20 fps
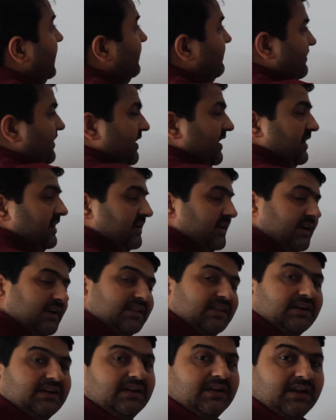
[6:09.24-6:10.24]
we can
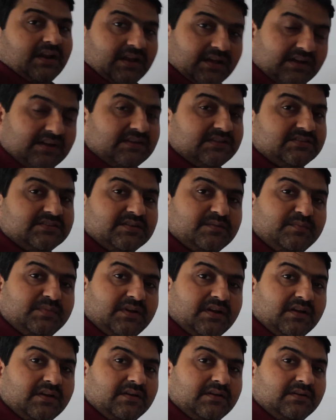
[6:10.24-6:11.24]
create the truck custom
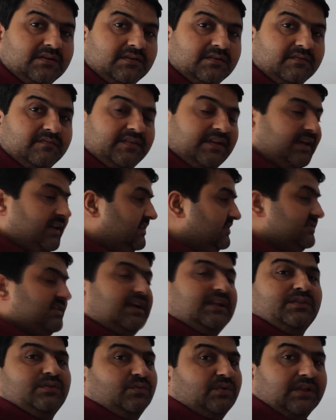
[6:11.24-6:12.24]
truck, we can
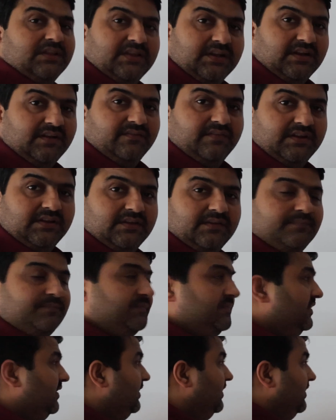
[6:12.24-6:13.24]
assign to the delivery.
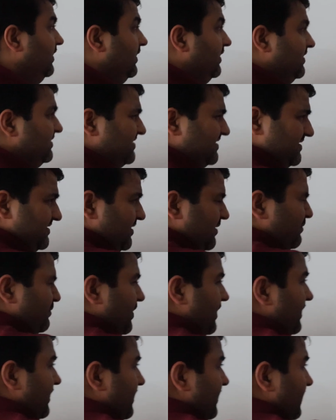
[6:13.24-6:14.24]
This is
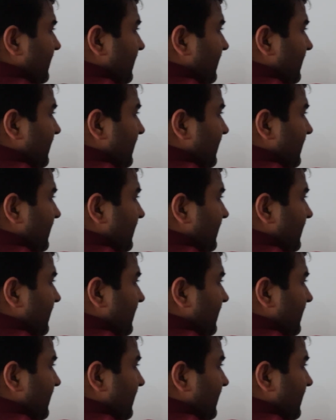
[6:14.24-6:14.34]
simple.